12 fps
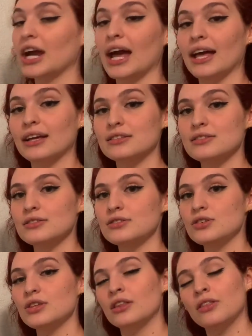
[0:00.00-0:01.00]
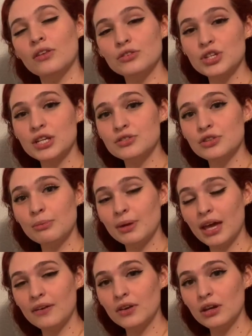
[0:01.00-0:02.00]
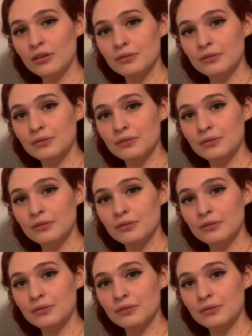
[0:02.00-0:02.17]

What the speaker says: eggs? Do you think they'll change their behavior?